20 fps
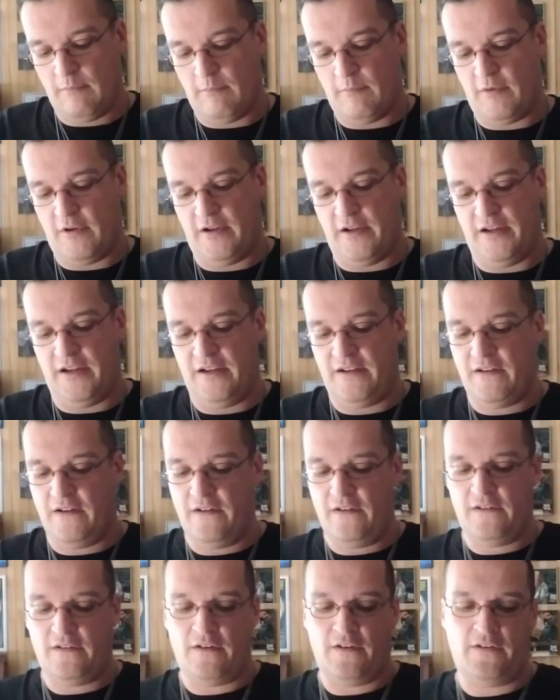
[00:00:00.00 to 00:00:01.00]
But it
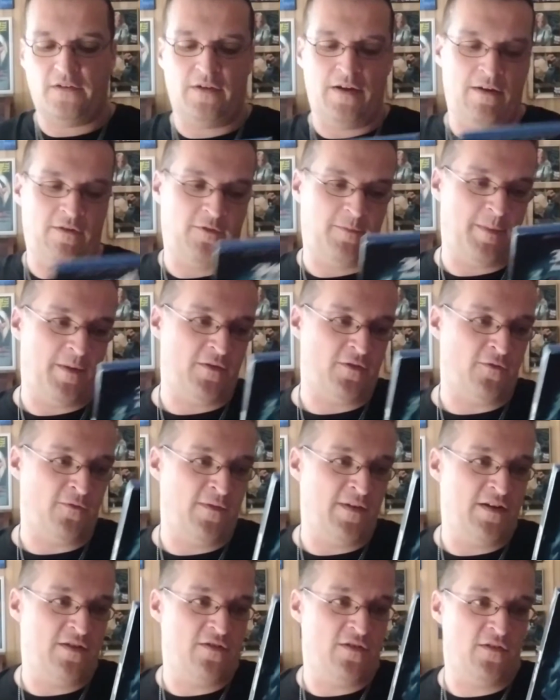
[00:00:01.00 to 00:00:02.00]
does also have special
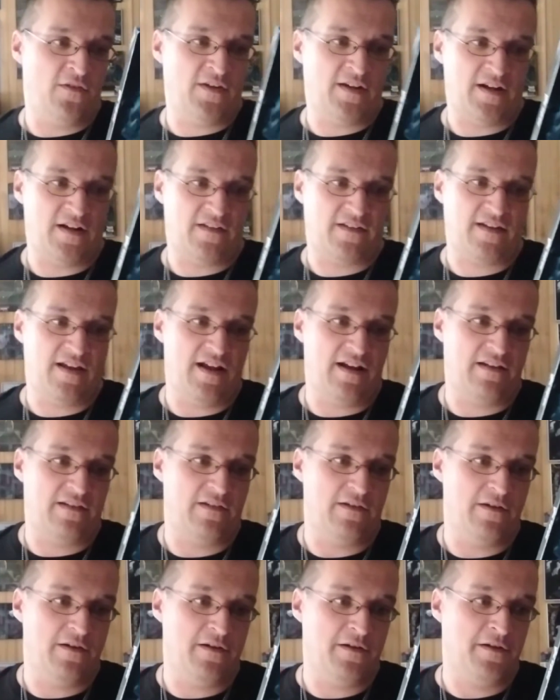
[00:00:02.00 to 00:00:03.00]
features, like it's got
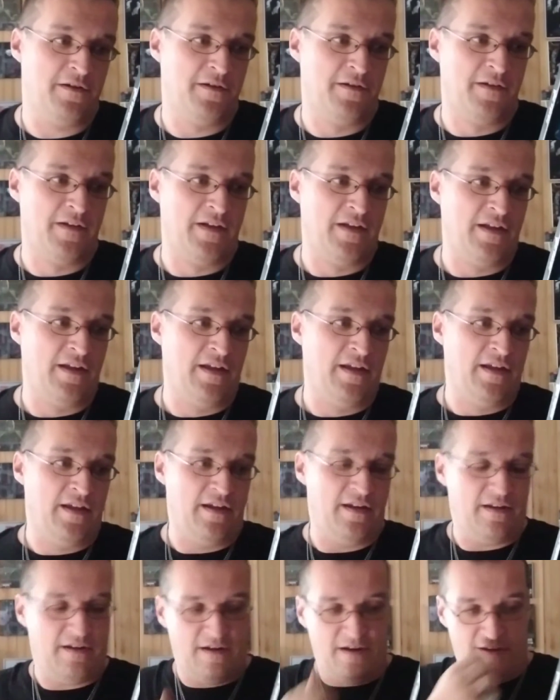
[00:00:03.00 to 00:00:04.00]
uh,
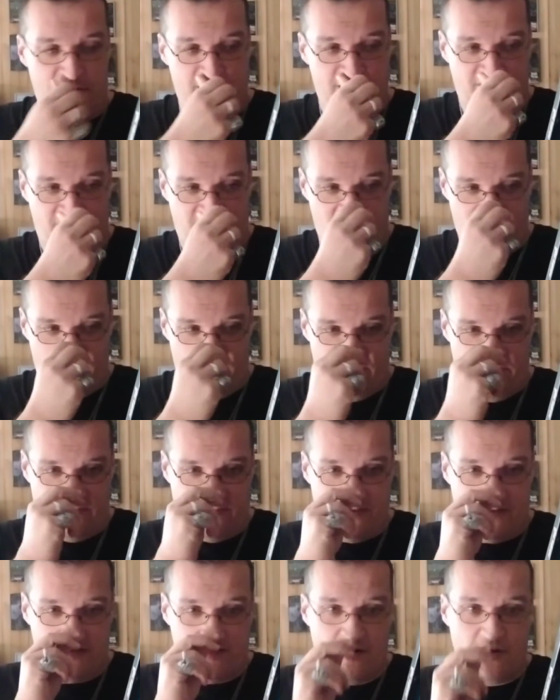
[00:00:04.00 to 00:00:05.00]
an interview
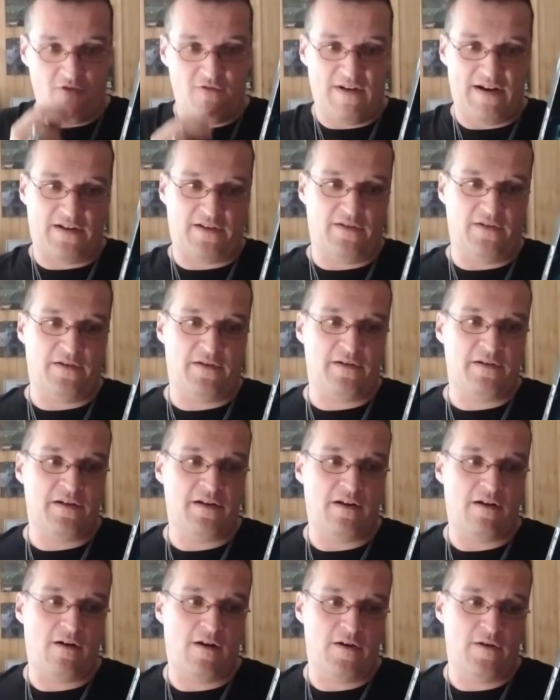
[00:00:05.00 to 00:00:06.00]
with the director,
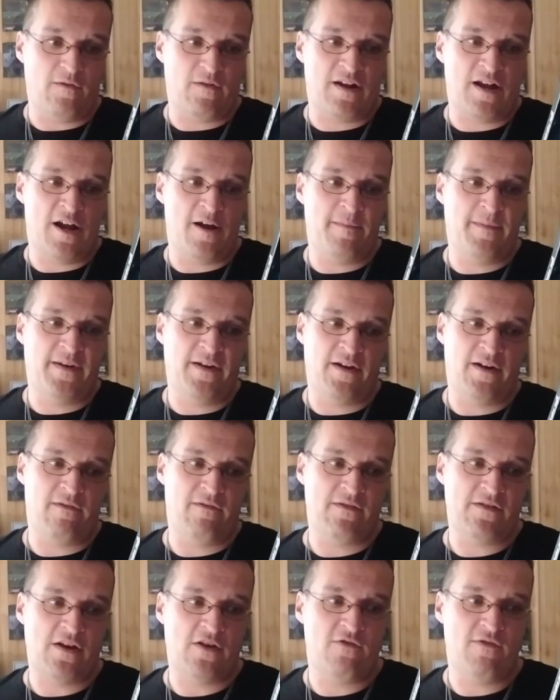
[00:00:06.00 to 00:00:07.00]
audio commentary
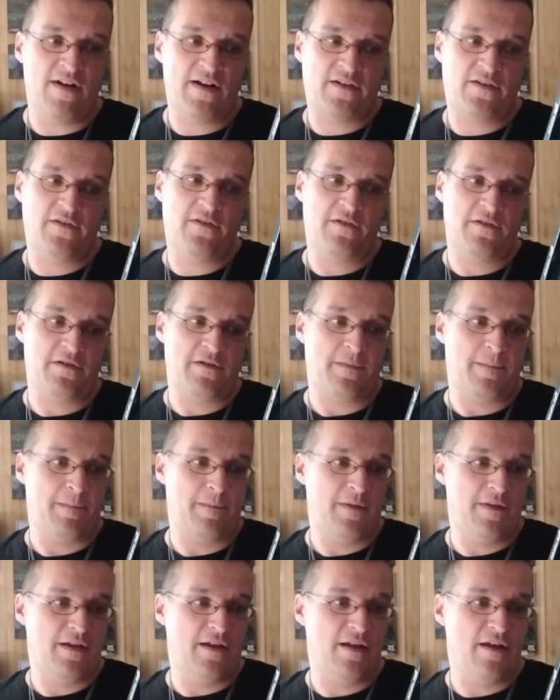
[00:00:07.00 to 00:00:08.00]
with the director,
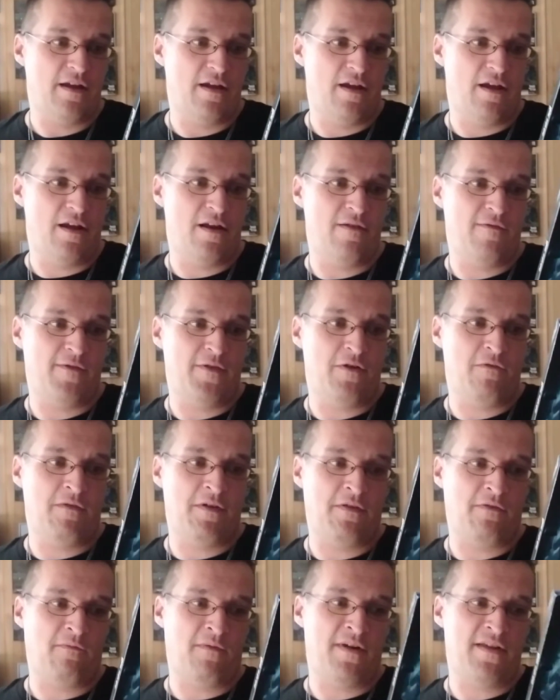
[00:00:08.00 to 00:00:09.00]
interview
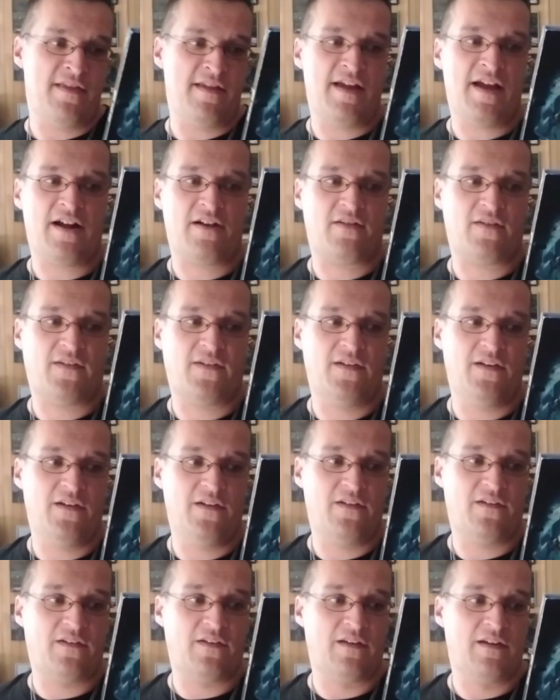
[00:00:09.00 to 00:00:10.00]
with one of the
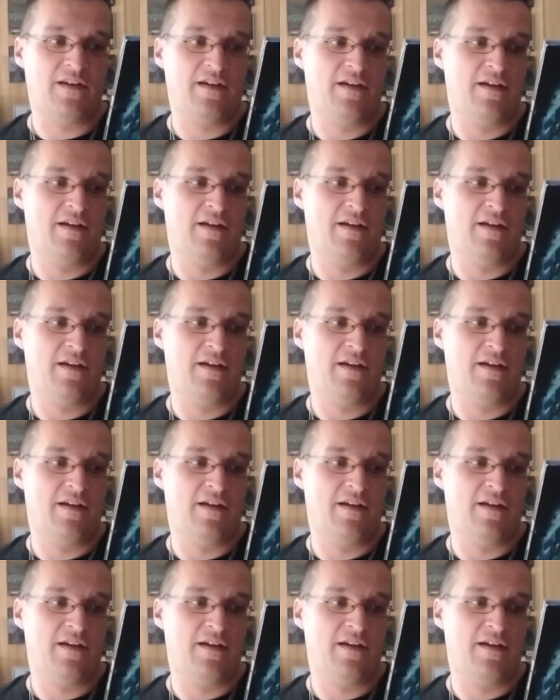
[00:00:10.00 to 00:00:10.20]
actresses,